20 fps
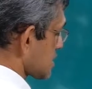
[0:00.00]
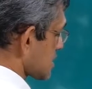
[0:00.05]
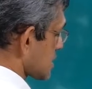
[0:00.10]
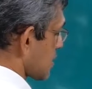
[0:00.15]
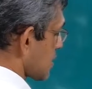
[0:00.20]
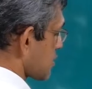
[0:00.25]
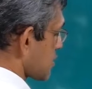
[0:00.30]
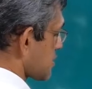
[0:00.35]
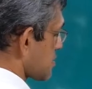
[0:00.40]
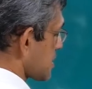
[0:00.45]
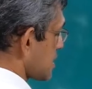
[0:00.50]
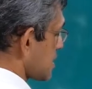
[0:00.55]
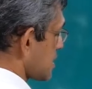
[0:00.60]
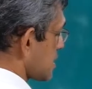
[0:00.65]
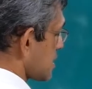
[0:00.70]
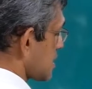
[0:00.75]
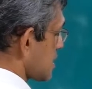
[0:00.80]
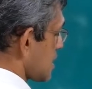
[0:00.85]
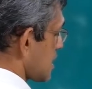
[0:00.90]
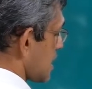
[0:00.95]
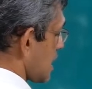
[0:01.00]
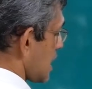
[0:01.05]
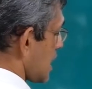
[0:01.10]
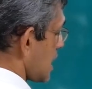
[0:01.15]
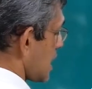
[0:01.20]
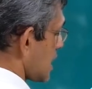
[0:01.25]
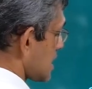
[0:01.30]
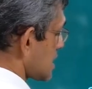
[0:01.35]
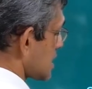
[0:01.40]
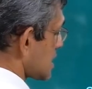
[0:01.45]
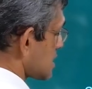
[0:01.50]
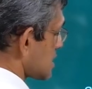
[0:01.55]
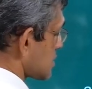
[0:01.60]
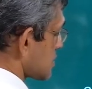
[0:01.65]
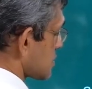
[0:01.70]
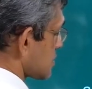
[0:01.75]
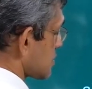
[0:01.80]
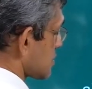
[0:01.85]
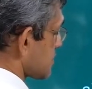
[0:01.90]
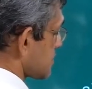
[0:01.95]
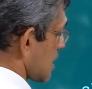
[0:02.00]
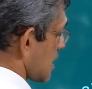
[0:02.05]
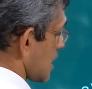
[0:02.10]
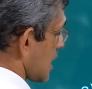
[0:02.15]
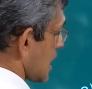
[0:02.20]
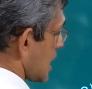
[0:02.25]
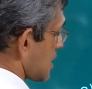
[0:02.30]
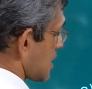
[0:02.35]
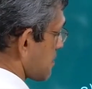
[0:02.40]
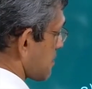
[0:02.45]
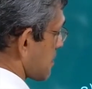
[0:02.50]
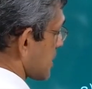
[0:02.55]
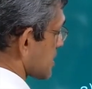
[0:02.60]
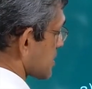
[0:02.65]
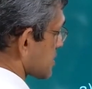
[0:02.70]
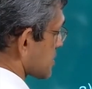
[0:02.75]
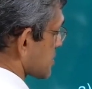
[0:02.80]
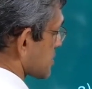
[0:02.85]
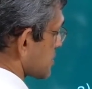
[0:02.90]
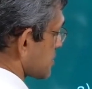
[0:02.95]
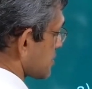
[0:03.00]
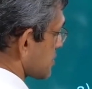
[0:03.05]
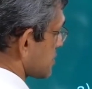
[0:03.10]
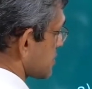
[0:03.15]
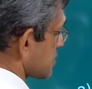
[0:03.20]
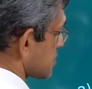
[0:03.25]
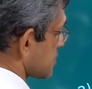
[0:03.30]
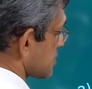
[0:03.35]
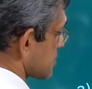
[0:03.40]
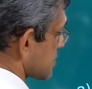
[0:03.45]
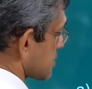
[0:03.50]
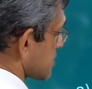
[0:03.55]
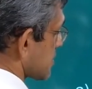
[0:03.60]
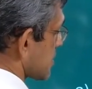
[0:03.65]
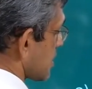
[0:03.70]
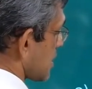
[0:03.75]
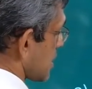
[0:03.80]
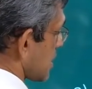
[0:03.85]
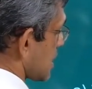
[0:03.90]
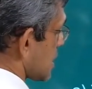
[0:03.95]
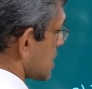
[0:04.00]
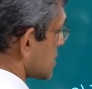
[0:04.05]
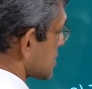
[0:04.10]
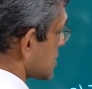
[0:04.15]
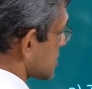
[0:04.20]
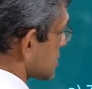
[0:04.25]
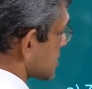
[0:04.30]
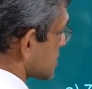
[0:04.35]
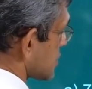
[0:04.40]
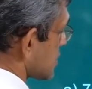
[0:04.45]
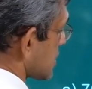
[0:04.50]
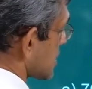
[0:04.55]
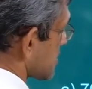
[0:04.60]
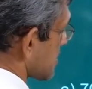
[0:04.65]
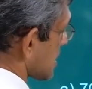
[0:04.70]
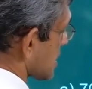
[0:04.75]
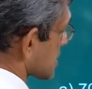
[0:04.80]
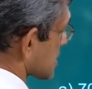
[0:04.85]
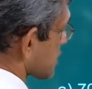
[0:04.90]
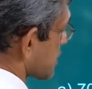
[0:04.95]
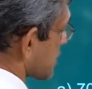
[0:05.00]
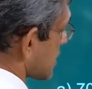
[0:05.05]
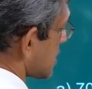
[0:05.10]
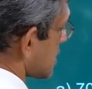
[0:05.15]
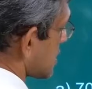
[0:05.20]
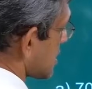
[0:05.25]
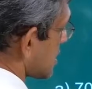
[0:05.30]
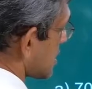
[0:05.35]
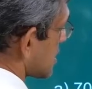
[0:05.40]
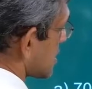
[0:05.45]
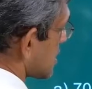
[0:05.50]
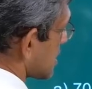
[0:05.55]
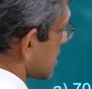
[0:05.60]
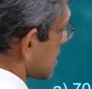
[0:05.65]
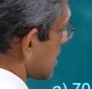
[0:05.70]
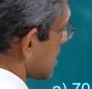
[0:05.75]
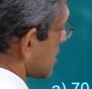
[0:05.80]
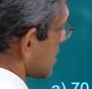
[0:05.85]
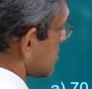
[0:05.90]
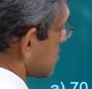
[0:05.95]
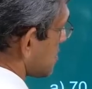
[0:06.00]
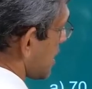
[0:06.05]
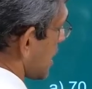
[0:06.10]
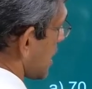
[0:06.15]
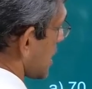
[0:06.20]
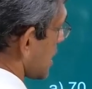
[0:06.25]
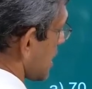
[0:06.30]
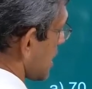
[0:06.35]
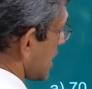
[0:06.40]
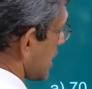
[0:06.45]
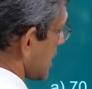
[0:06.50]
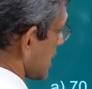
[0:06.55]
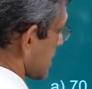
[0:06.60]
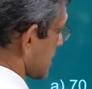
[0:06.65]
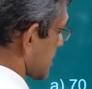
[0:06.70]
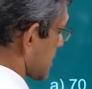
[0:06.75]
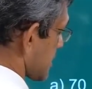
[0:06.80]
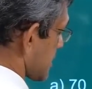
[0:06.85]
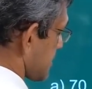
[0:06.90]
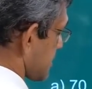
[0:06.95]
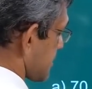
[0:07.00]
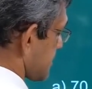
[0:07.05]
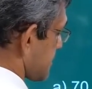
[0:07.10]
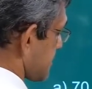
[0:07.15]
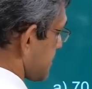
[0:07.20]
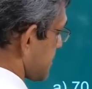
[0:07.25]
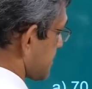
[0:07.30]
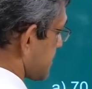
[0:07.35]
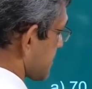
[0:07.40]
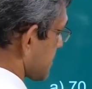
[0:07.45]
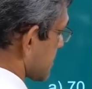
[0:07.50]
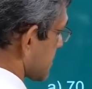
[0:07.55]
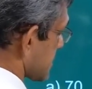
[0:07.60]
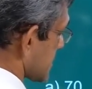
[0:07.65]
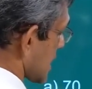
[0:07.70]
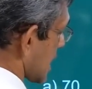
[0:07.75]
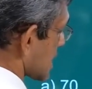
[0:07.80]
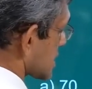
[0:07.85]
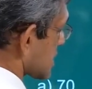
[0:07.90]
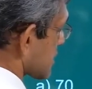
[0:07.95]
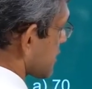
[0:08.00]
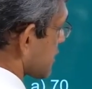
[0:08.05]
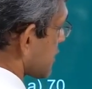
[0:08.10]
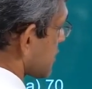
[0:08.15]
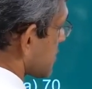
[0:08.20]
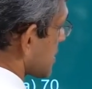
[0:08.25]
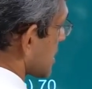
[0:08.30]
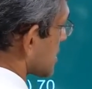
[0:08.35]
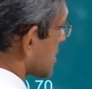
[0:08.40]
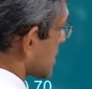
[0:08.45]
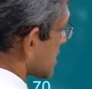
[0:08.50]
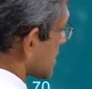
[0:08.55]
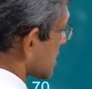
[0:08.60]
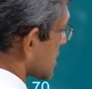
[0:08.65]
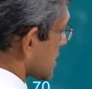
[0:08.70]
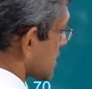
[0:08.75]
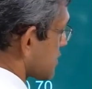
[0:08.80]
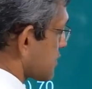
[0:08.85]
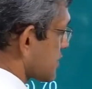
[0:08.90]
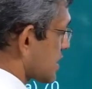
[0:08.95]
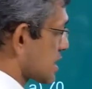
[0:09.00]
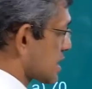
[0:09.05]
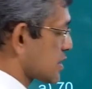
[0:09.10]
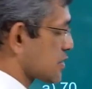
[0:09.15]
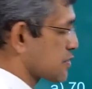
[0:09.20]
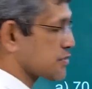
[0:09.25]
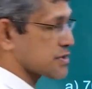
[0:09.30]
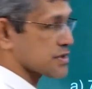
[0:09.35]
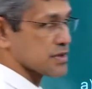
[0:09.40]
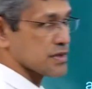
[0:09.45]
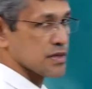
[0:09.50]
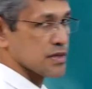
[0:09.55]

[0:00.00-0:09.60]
that would be n into n plus 2 into 2n plus 1 by 8. That's a formula that we can use.